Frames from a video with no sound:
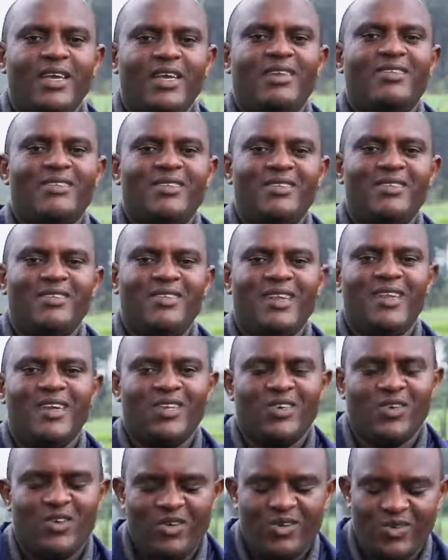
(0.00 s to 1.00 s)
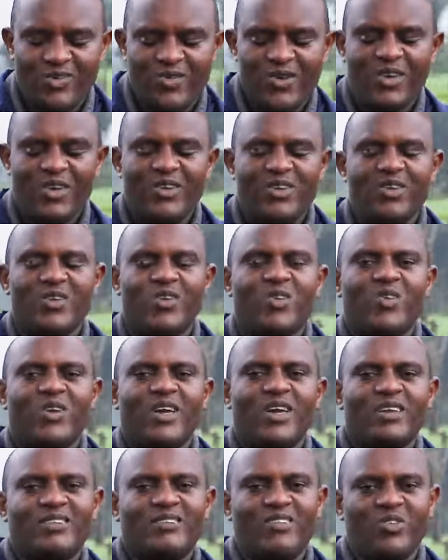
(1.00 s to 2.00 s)
In seed selection, we are going to
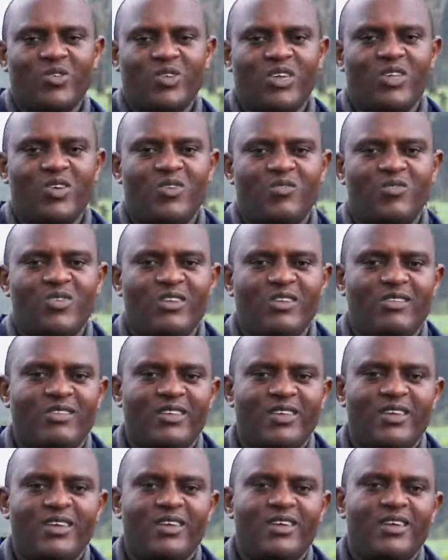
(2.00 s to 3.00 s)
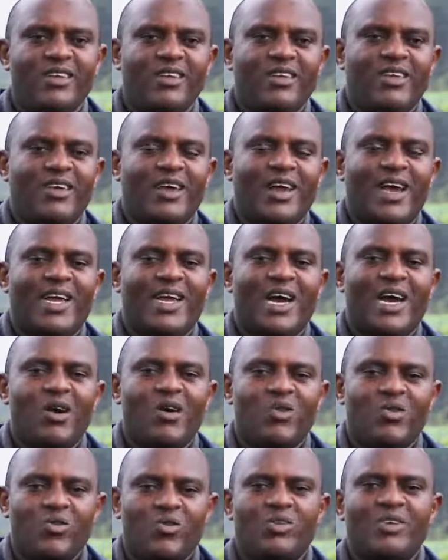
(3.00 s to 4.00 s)
look at storage of this seed and
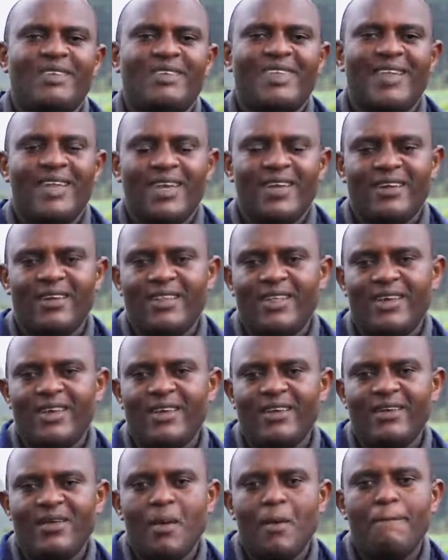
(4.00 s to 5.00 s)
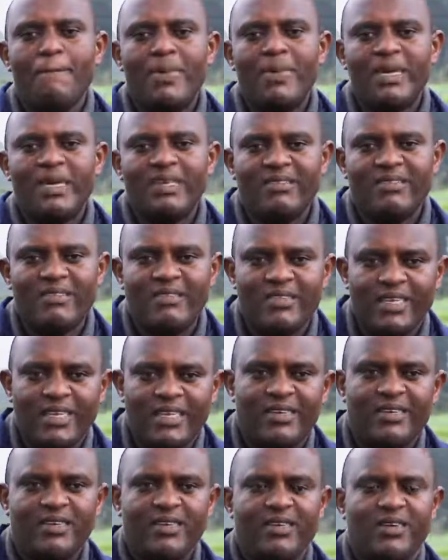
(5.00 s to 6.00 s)
how to select the best
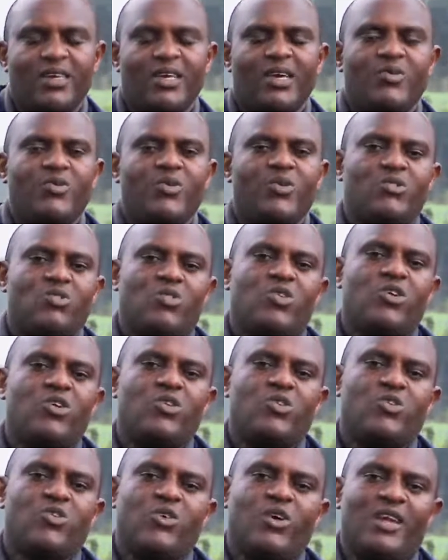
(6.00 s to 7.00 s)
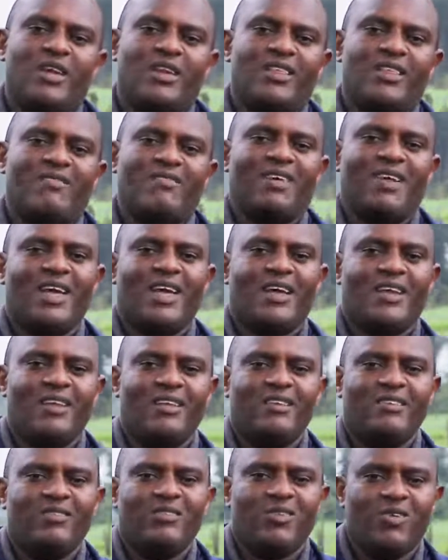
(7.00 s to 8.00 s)
seed. We're also going to look at the
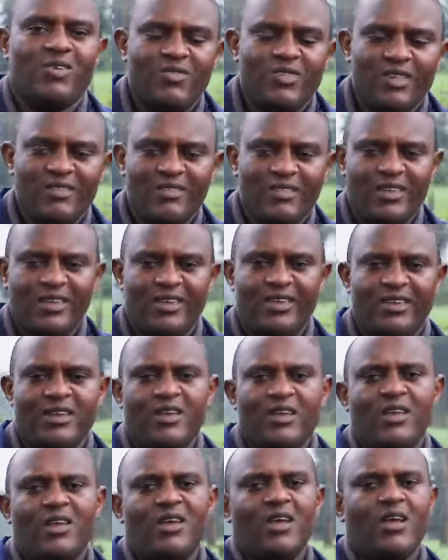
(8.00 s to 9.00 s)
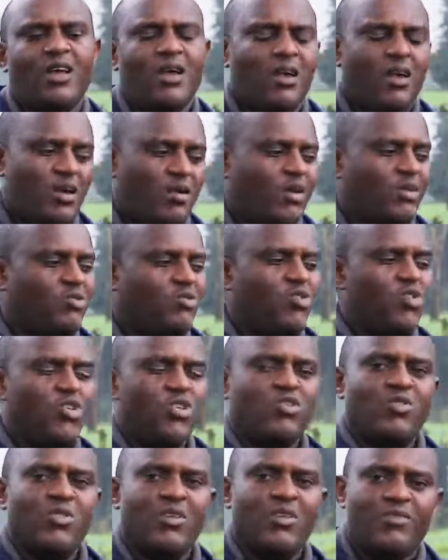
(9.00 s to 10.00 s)
varieties of this seed. And once you
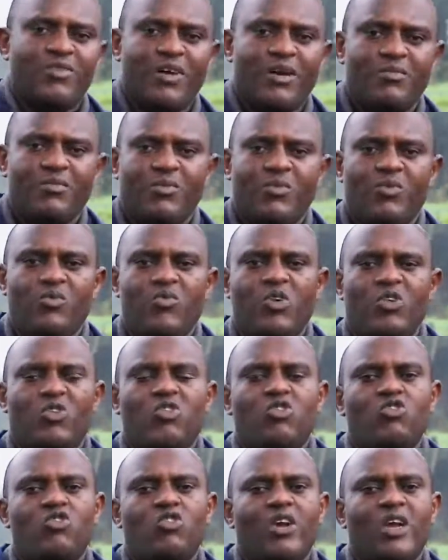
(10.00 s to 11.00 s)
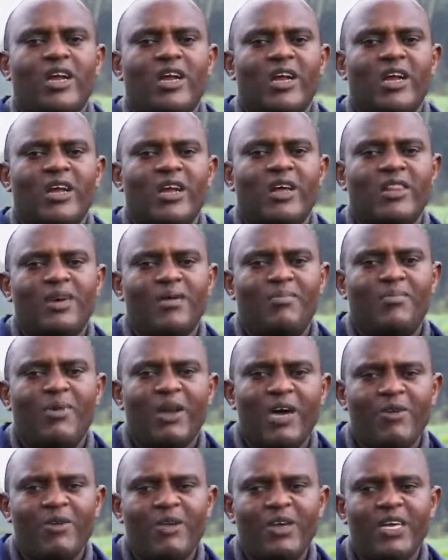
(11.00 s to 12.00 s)
go to the farm, we are going to look at the
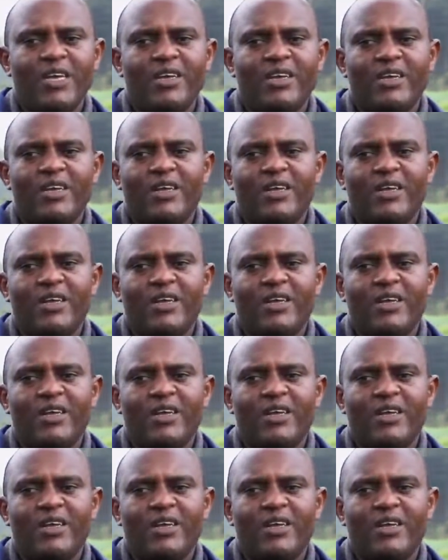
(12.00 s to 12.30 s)
plowing.